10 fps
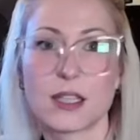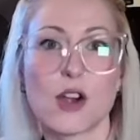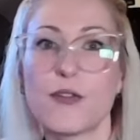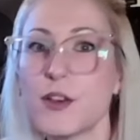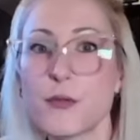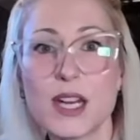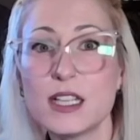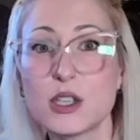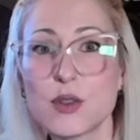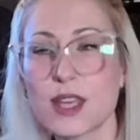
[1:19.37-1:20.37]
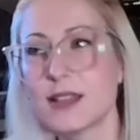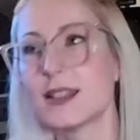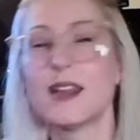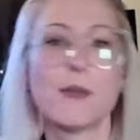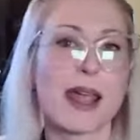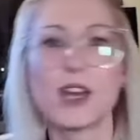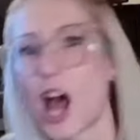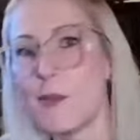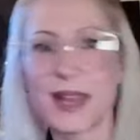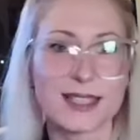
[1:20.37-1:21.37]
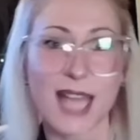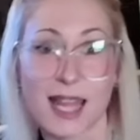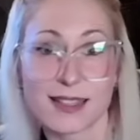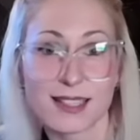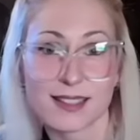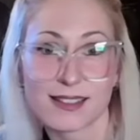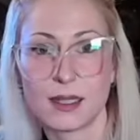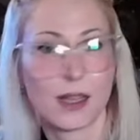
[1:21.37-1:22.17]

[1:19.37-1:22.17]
so feel free to do things that might not make sense.